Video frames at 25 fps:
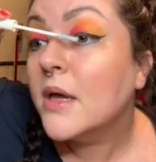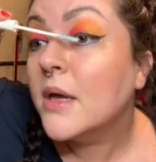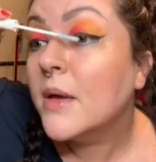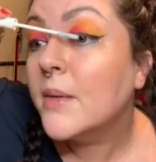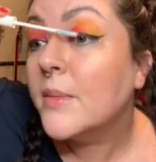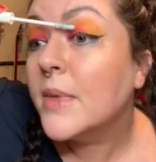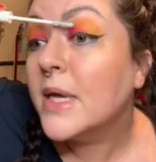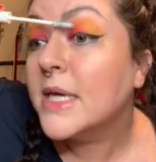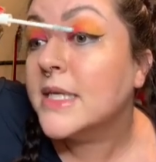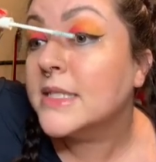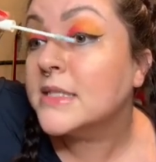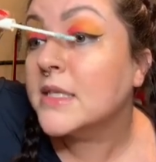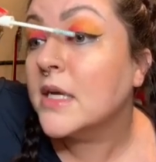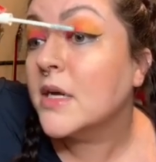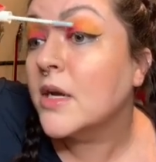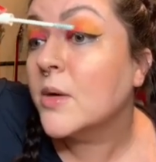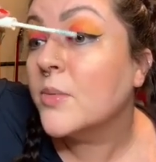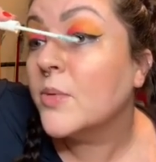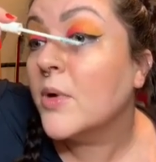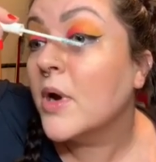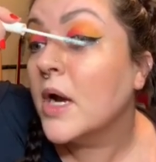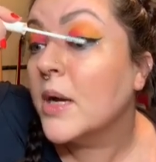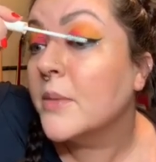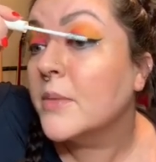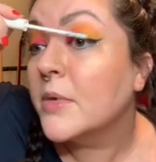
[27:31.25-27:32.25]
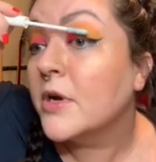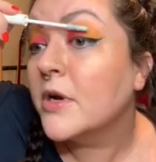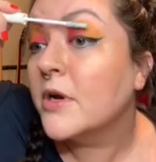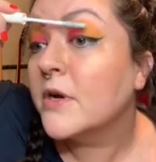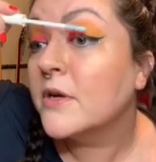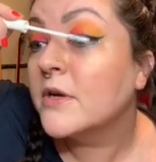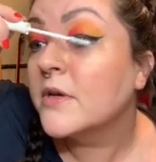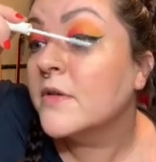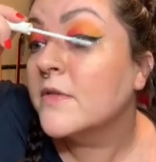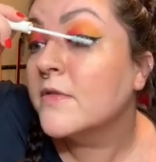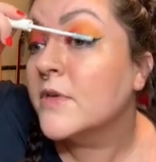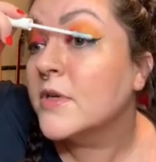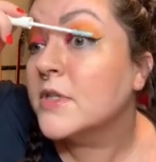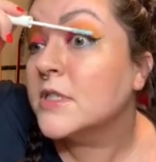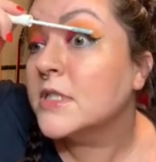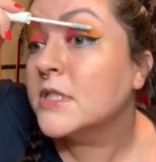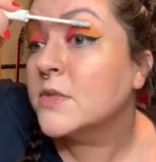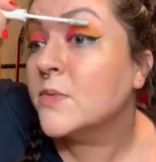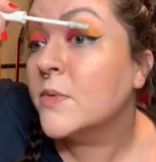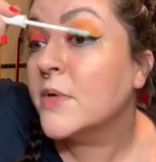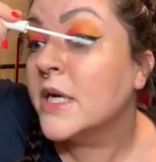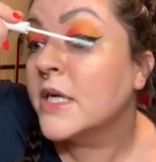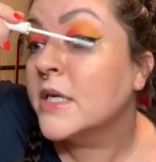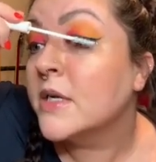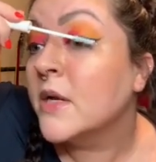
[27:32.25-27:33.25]
mascara primer versus
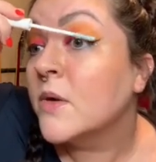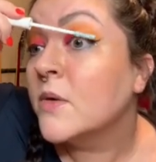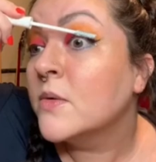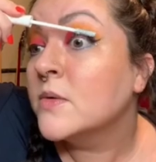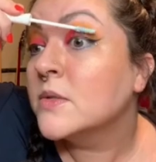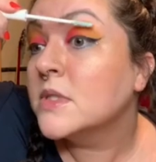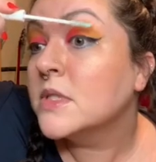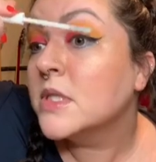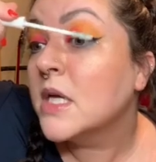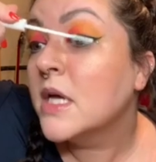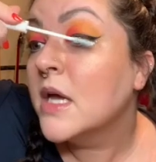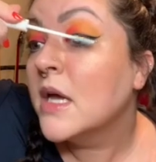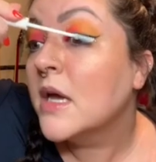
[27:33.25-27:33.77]
when I don't.